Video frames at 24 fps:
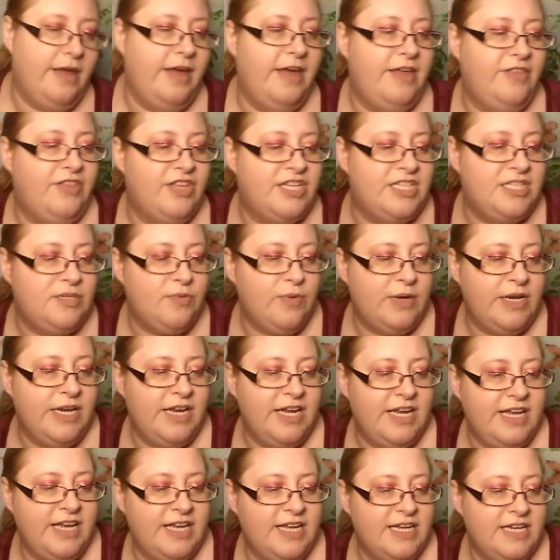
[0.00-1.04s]
This one
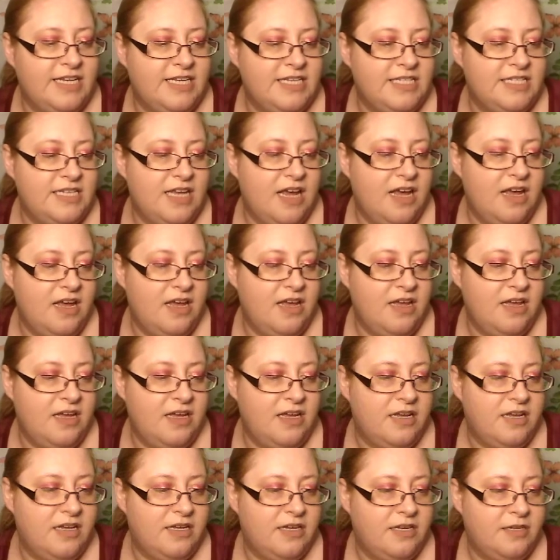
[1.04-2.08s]
is
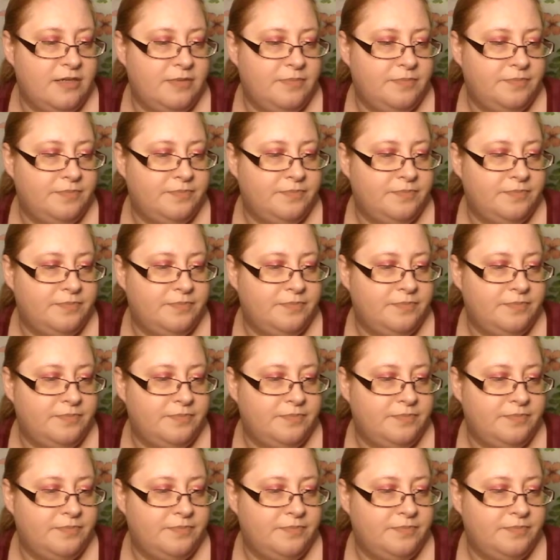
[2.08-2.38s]
uh,